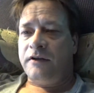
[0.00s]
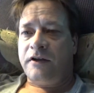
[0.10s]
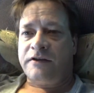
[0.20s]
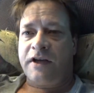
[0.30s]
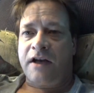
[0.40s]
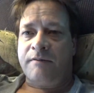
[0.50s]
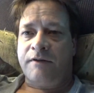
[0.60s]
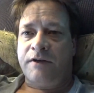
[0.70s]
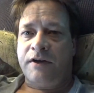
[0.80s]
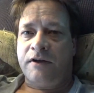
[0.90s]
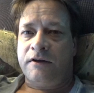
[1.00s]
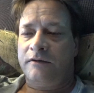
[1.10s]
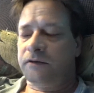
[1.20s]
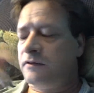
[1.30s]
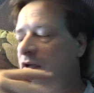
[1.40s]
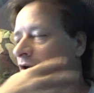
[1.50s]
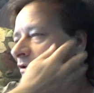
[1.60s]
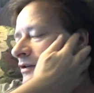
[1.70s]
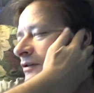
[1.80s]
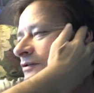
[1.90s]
because they had them every year, the 100-year